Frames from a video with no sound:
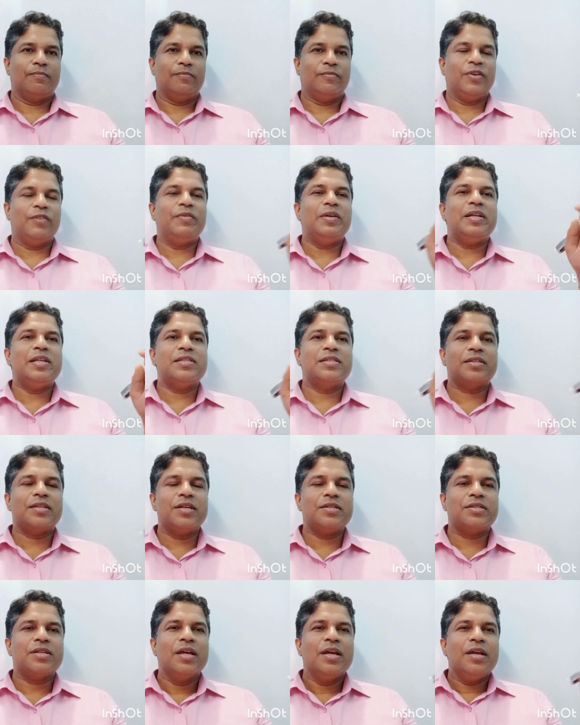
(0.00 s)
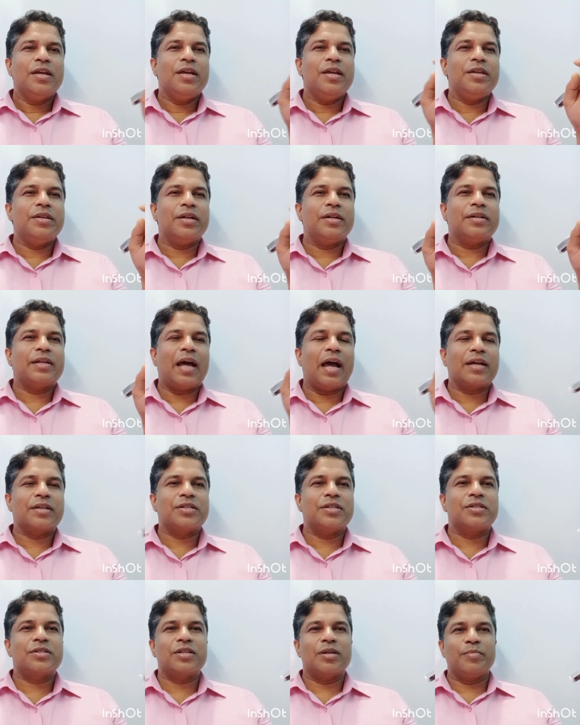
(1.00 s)
We will discuss Indian tax
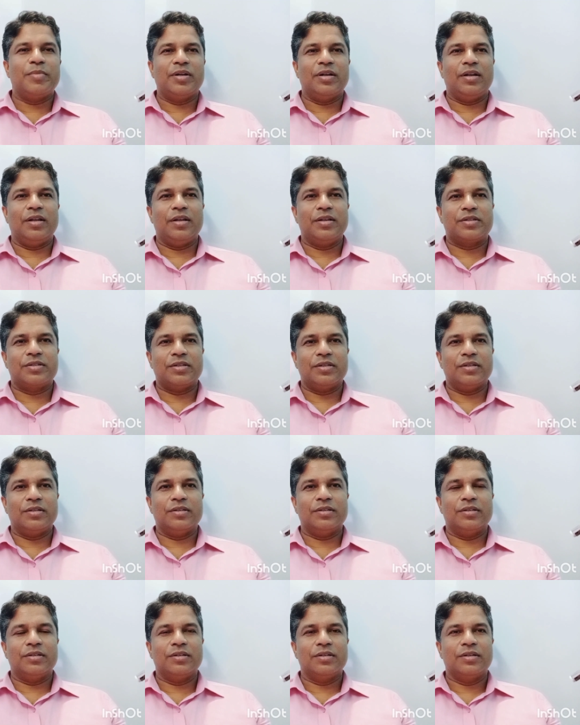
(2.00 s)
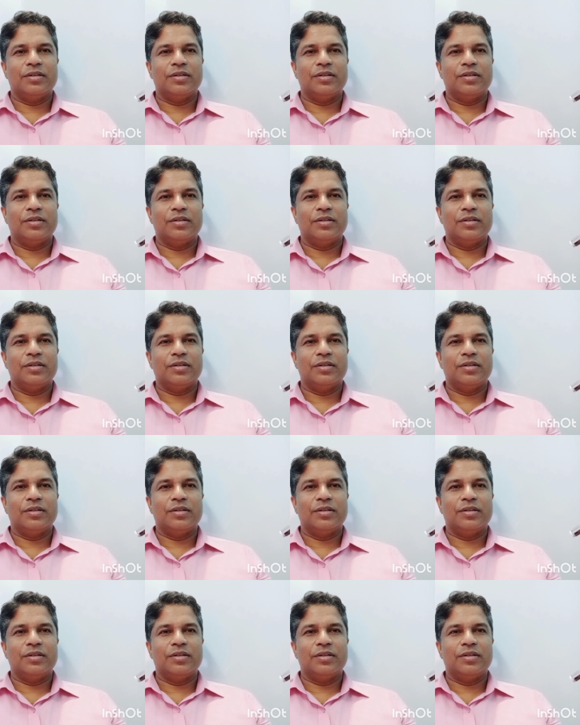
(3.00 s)
system in detail.